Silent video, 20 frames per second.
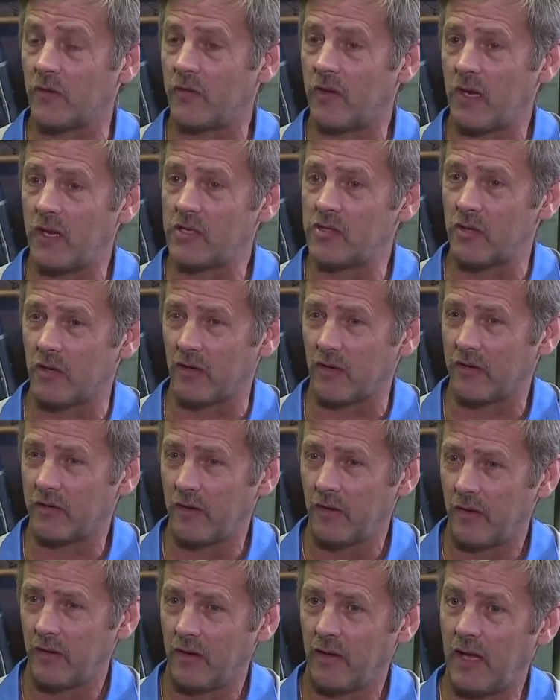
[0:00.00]
of
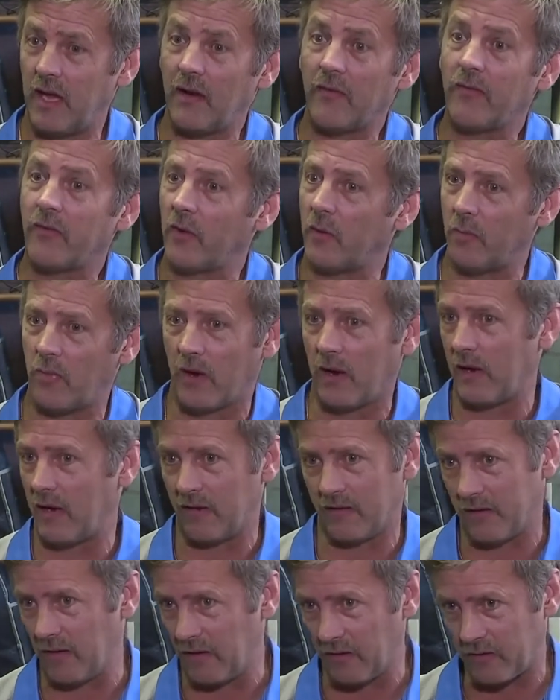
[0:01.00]
teachers Everybody
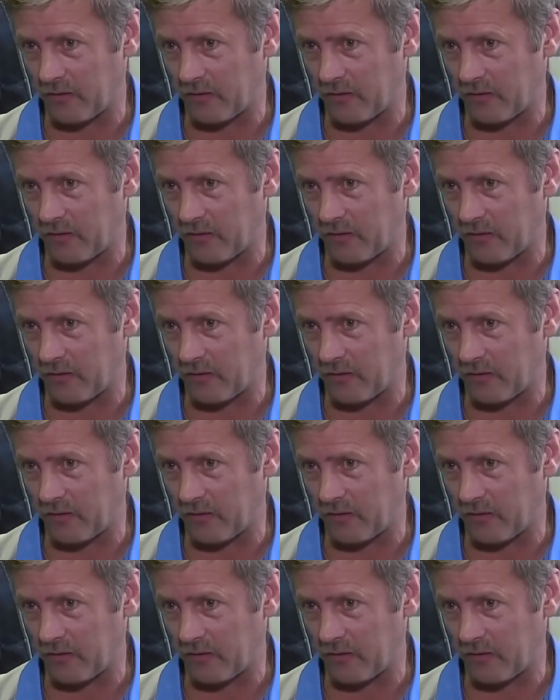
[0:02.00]
is in a